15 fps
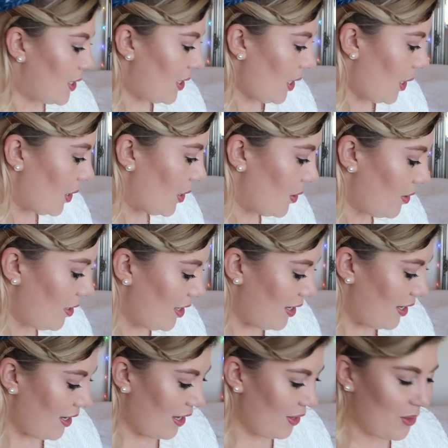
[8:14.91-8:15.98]
So
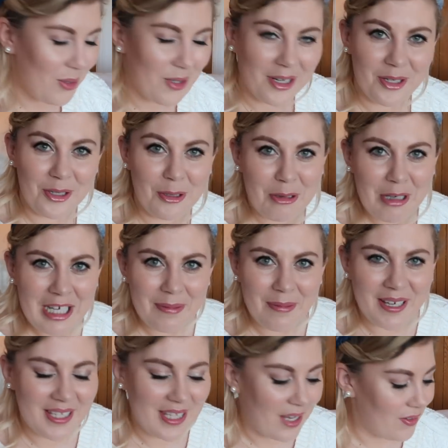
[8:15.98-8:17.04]
I thought I should treat
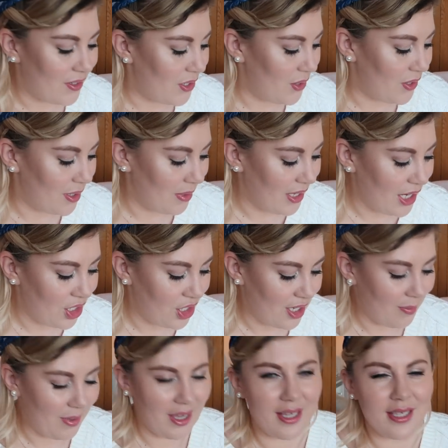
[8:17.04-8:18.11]
myself to some
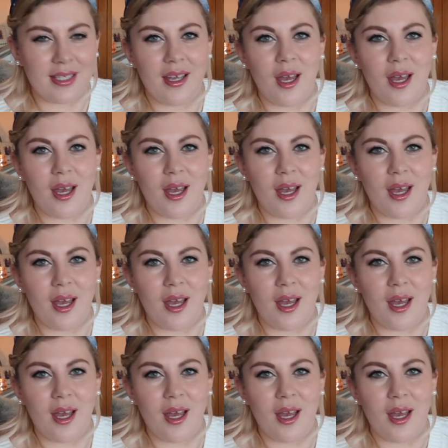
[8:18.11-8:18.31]
kitcheny bits.